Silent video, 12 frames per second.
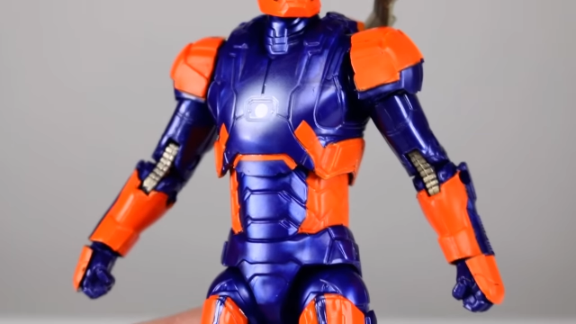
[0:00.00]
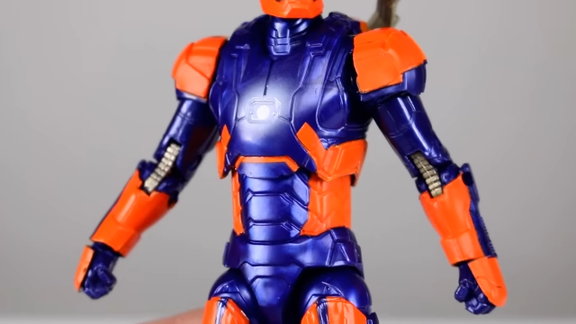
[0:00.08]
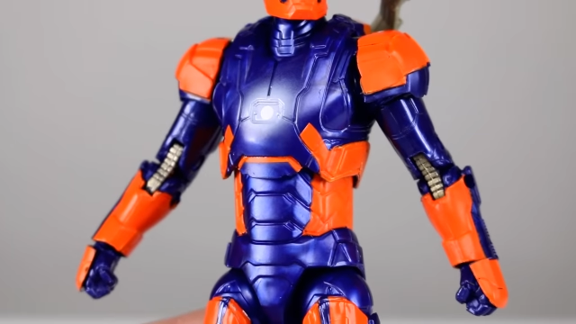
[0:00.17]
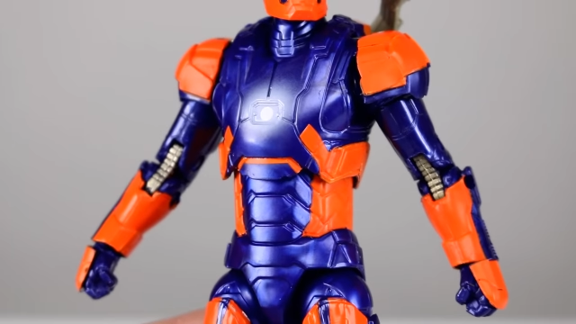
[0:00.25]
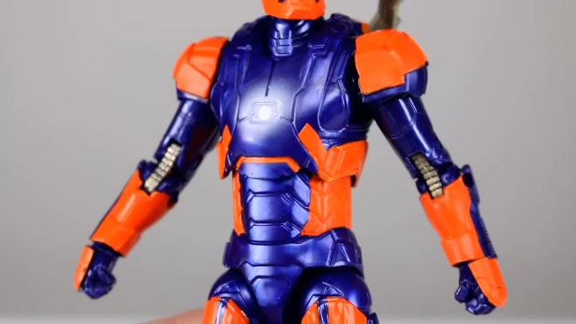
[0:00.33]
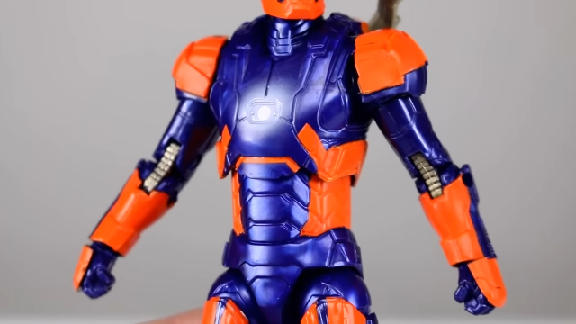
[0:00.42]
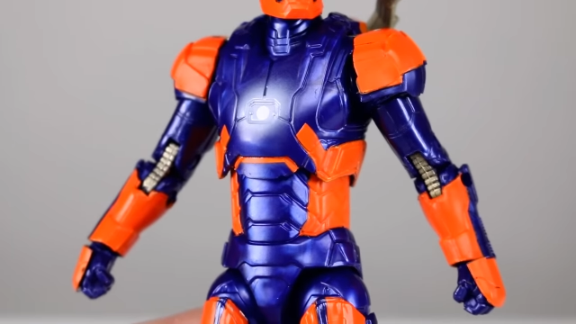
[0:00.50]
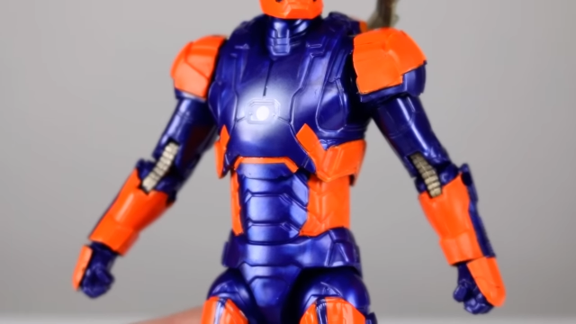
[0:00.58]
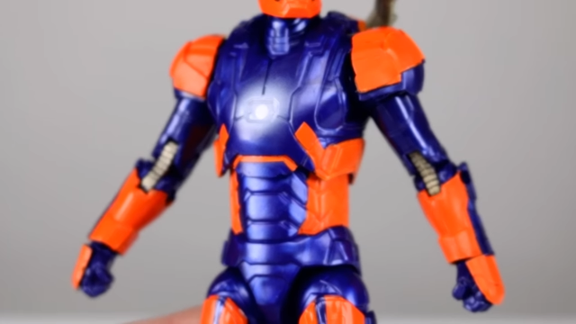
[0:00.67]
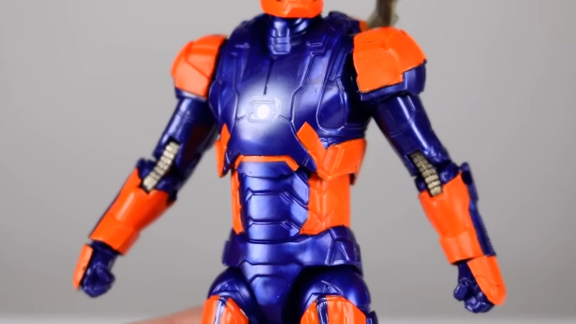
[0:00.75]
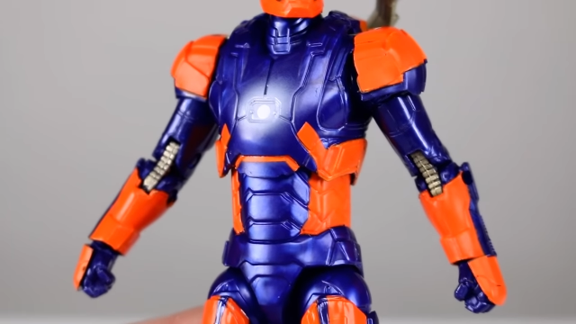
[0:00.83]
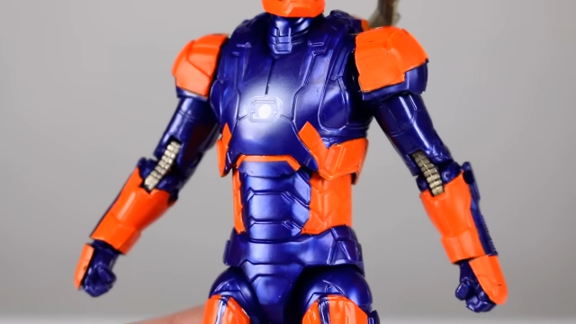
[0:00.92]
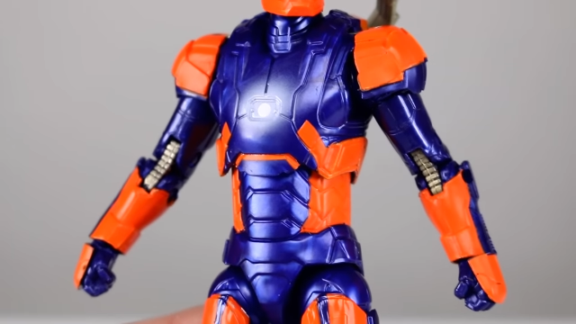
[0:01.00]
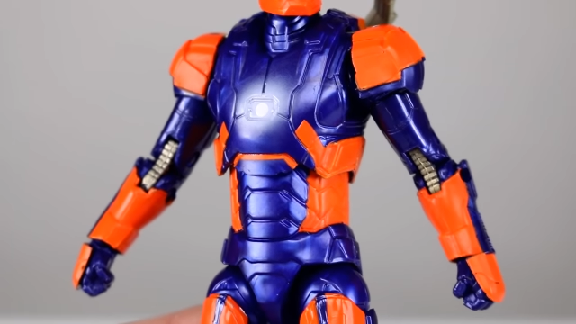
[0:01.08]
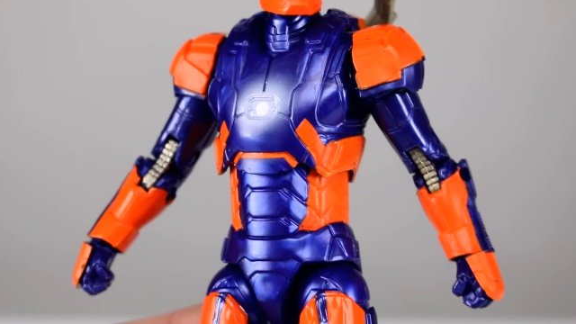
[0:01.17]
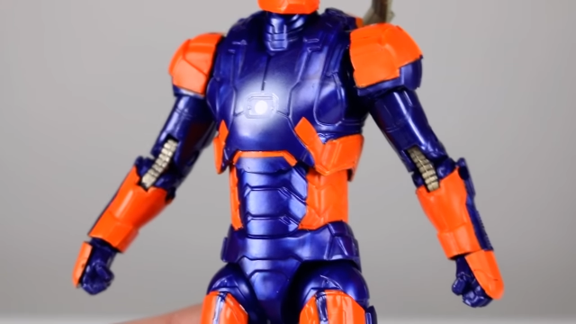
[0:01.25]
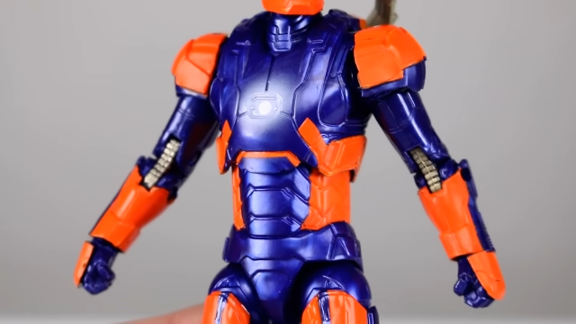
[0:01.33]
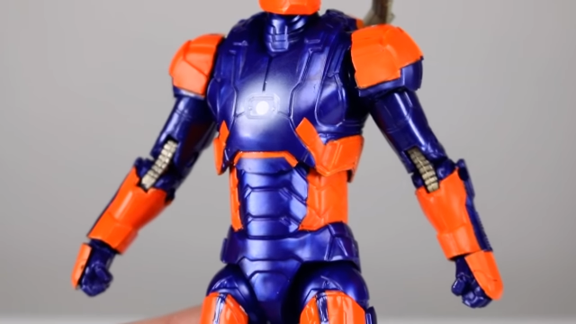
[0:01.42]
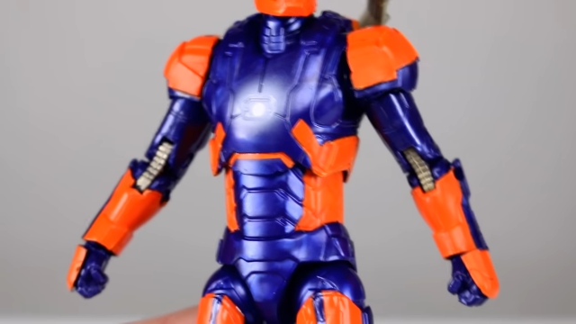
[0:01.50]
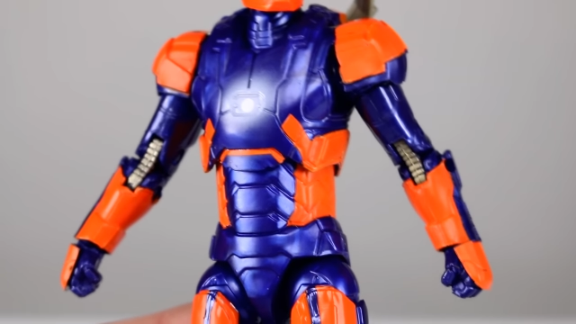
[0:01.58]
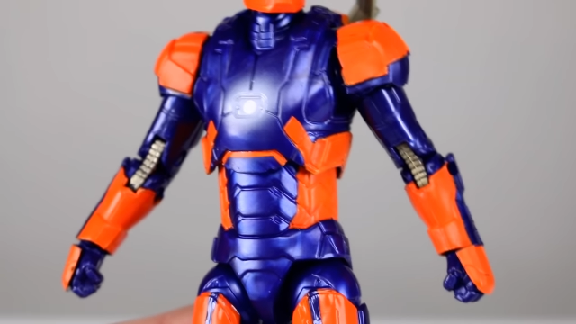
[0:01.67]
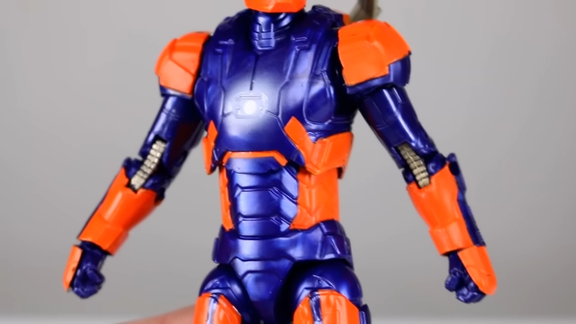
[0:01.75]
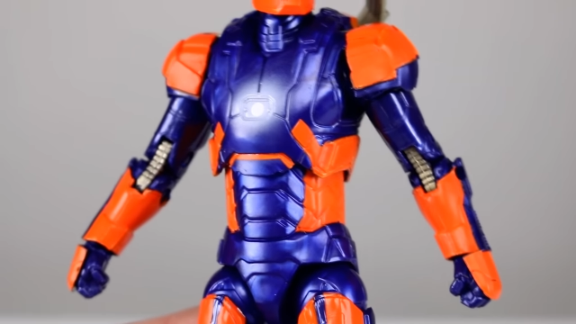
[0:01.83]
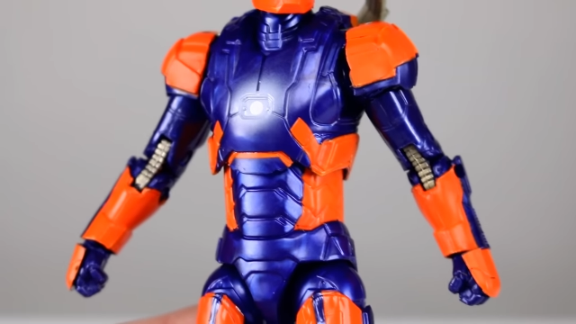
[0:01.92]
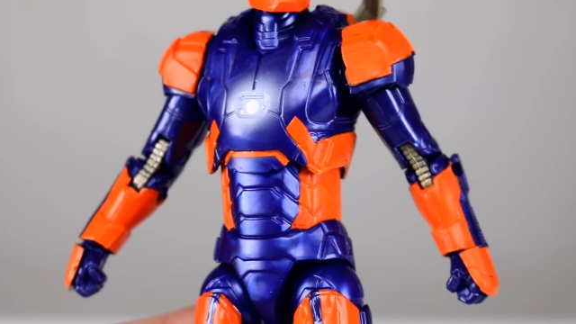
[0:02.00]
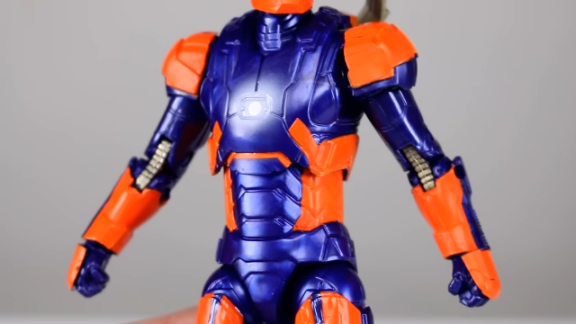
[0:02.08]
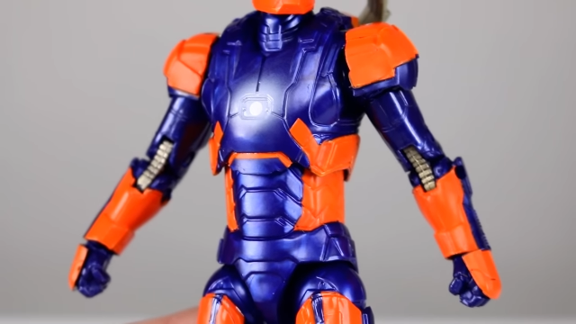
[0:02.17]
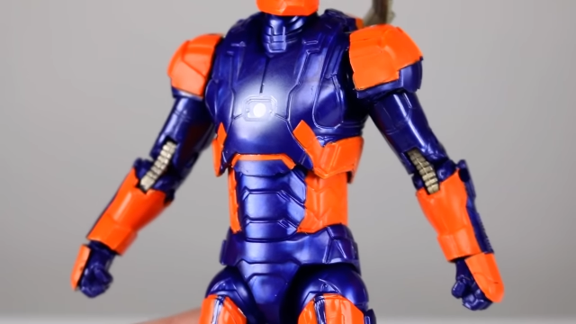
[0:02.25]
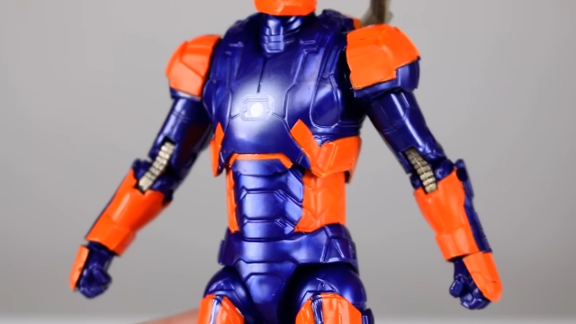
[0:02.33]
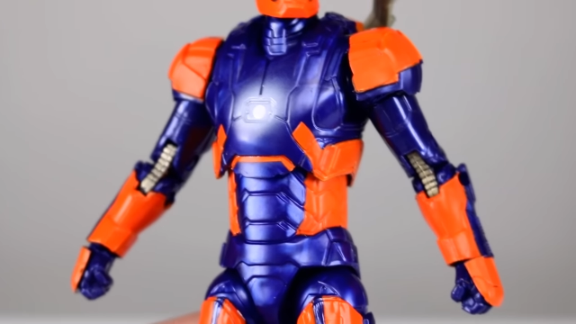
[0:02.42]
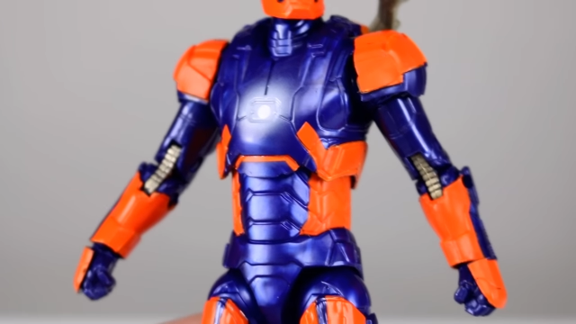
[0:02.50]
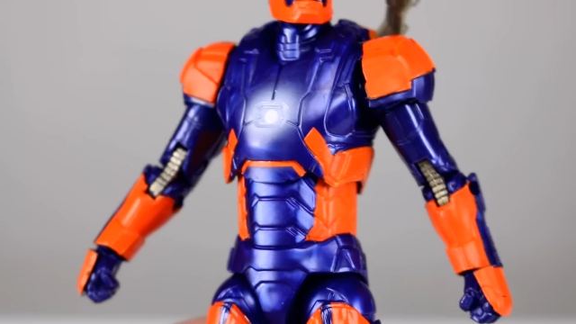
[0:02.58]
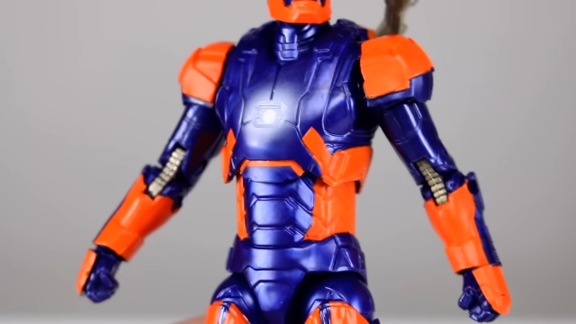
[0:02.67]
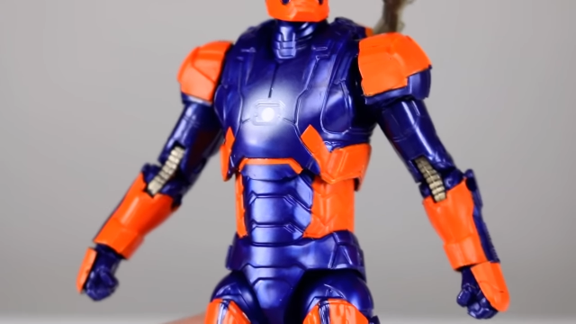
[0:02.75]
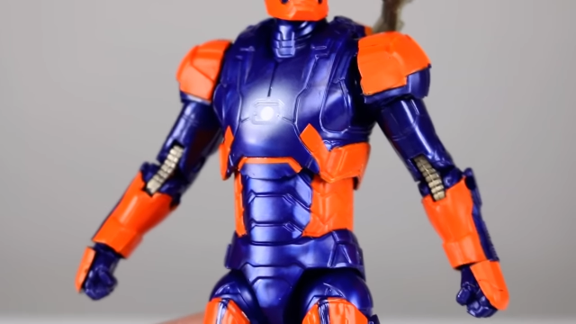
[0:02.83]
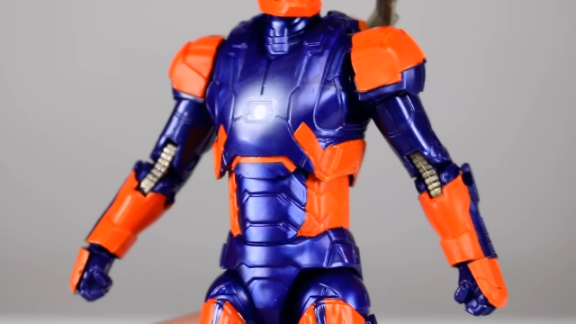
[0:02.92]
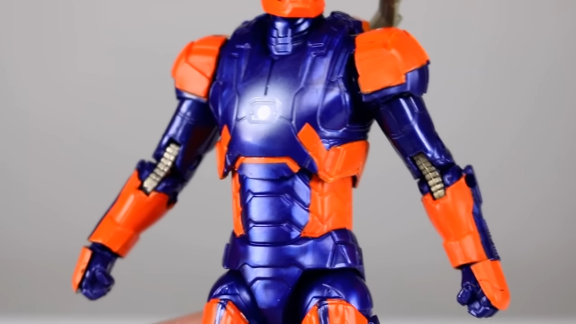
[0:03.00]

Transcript: (no speaker visible)